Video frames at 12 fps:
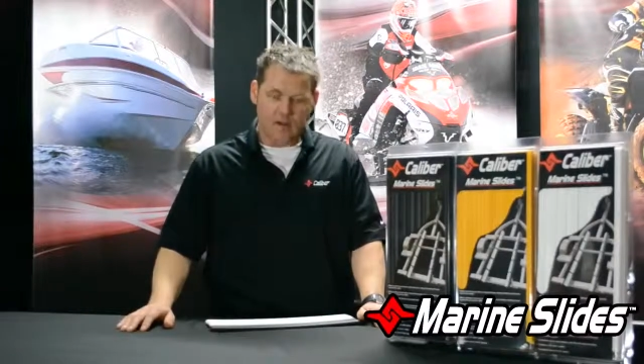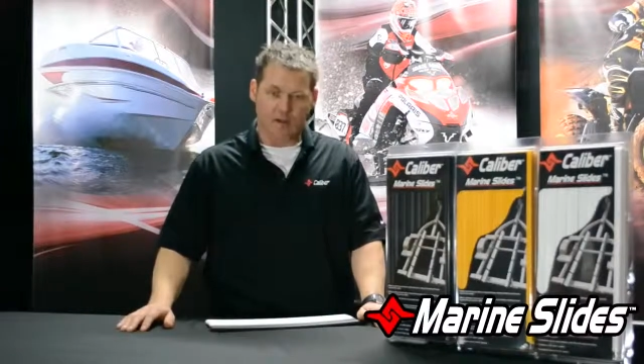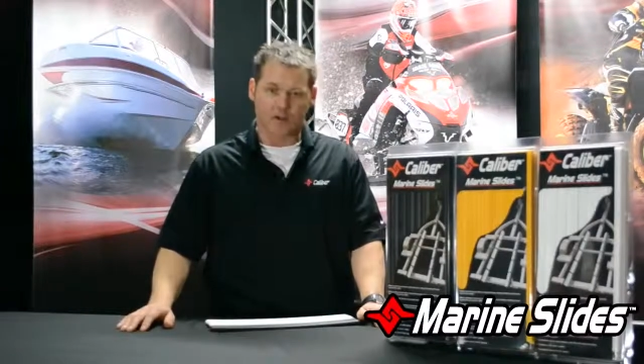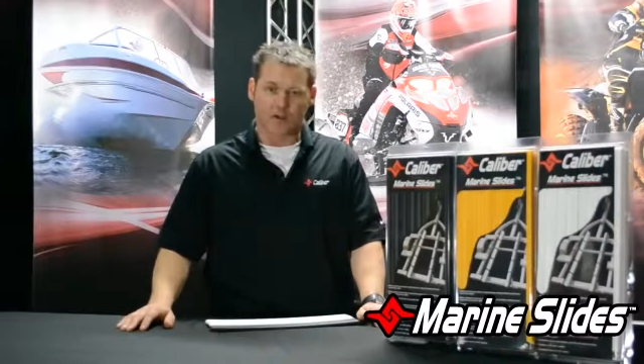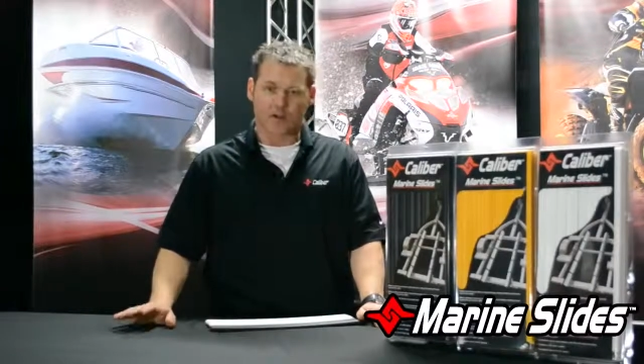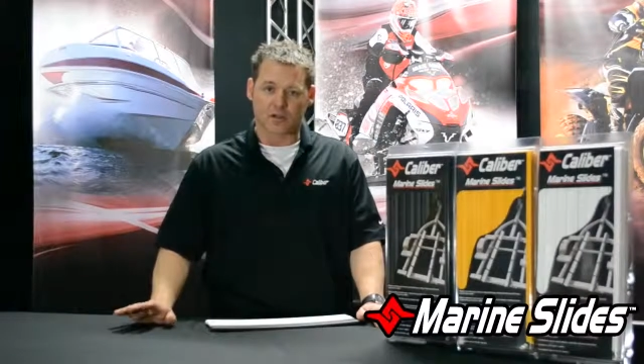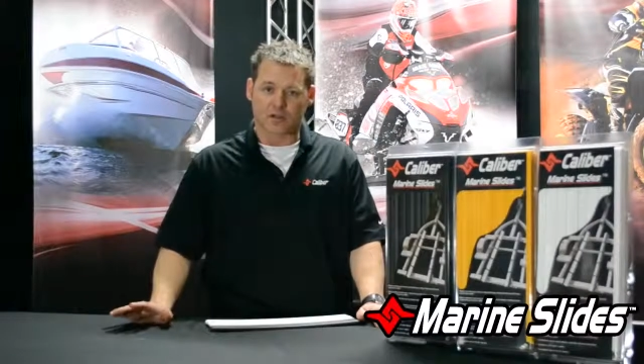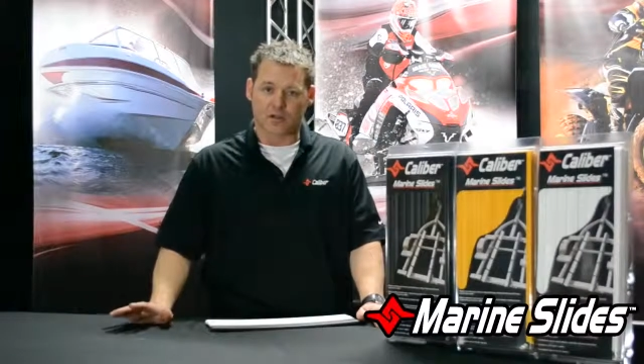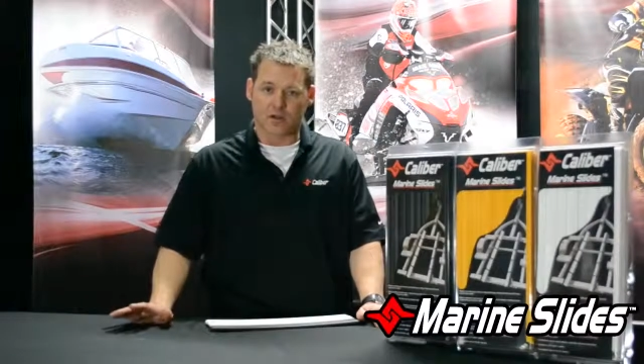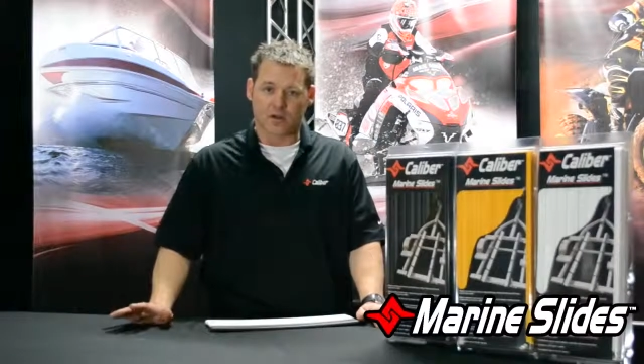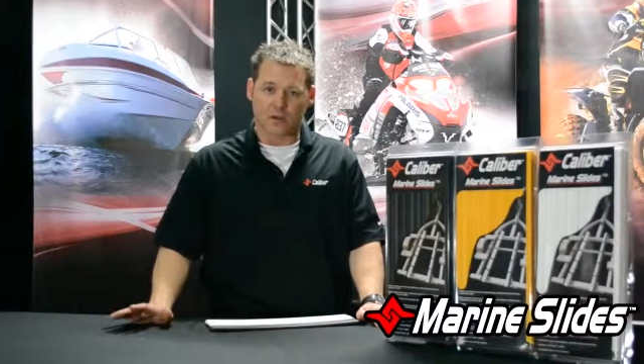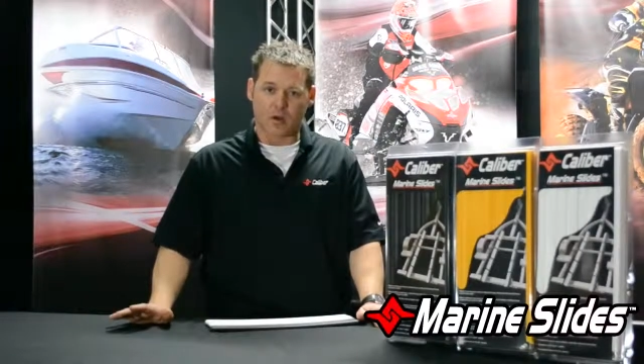and you're
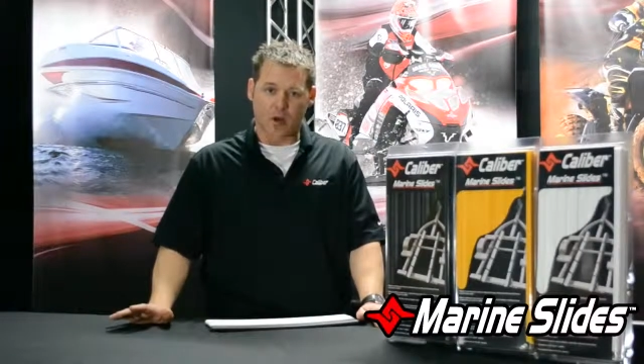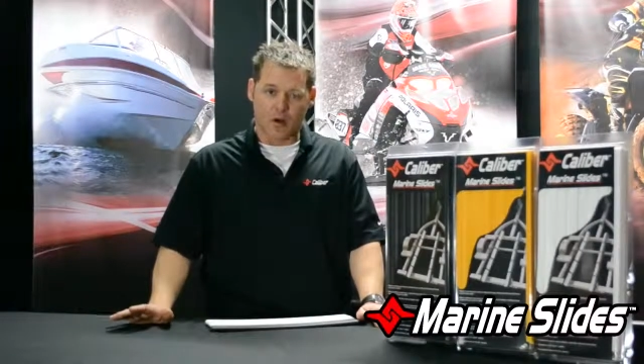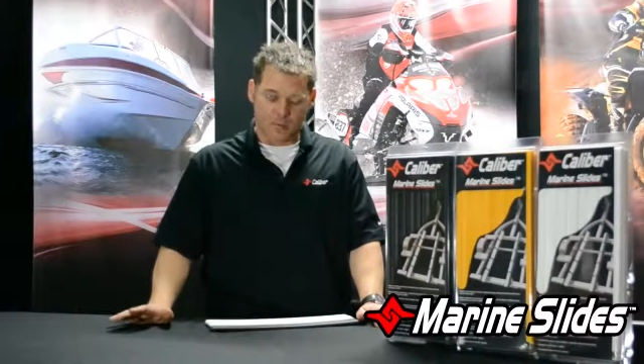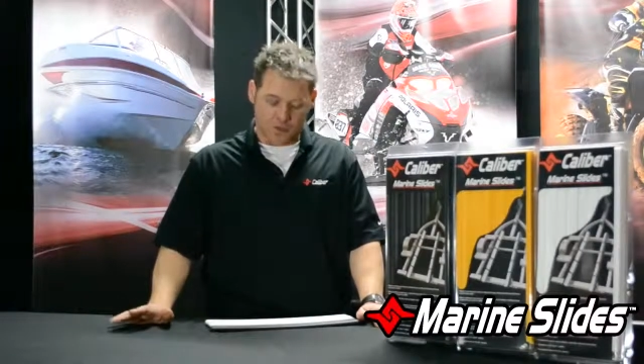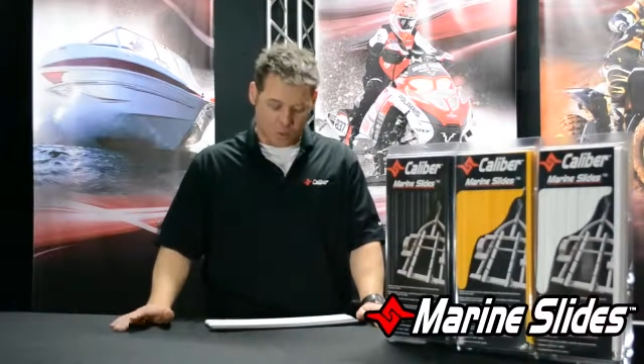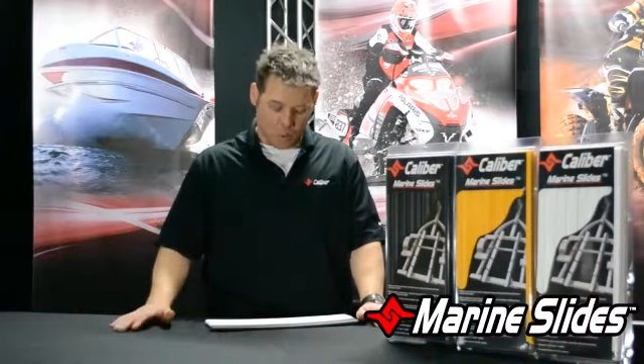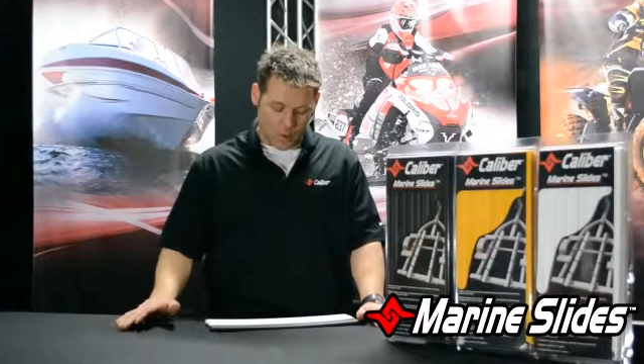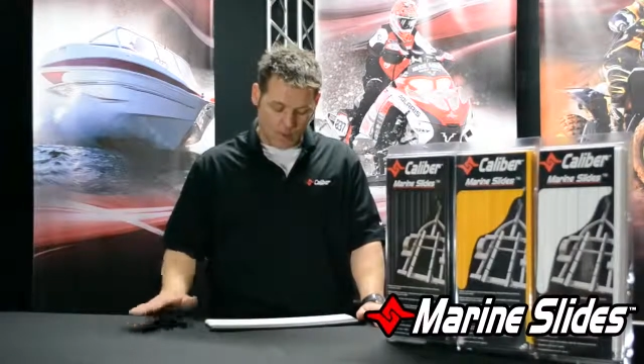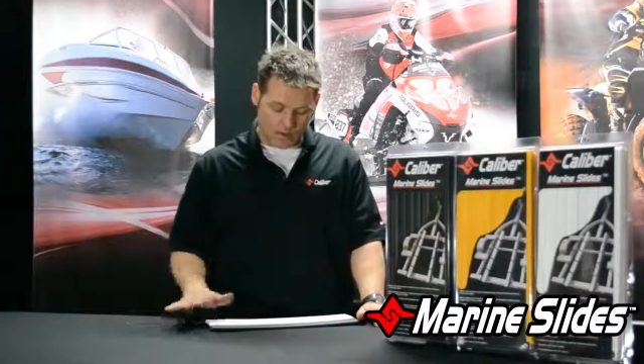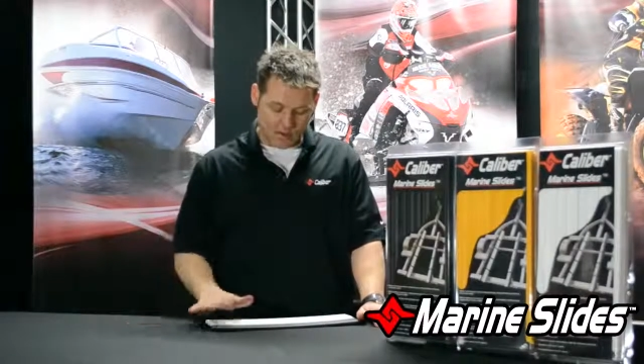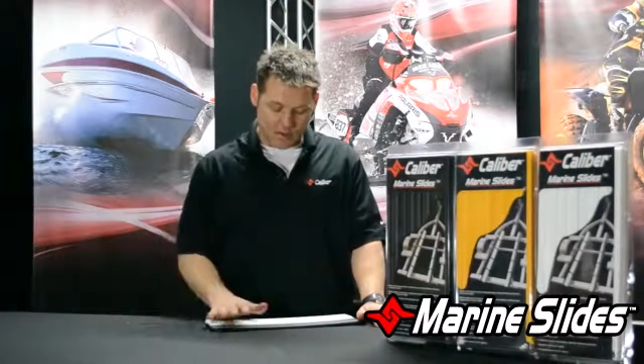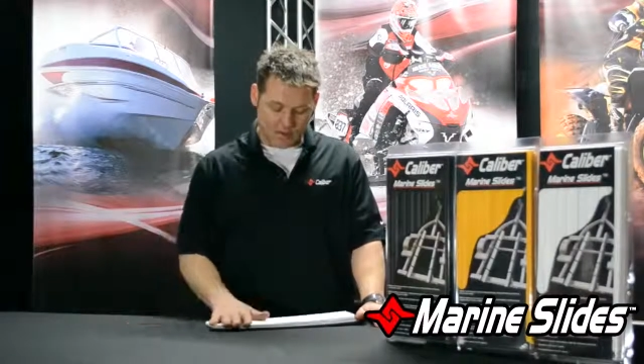concerned about how much
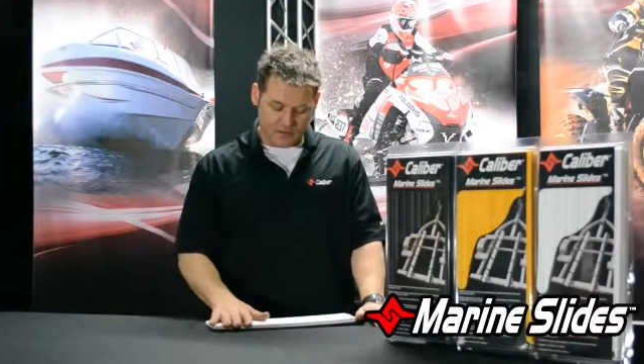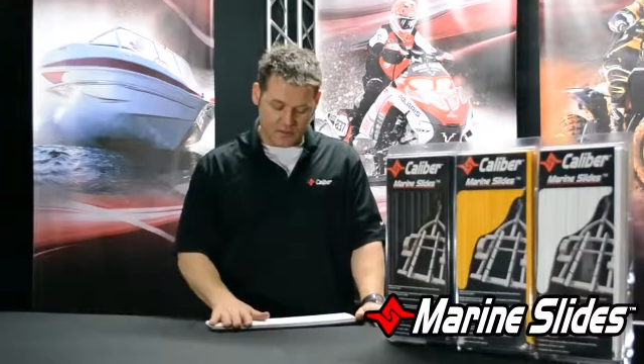weight is on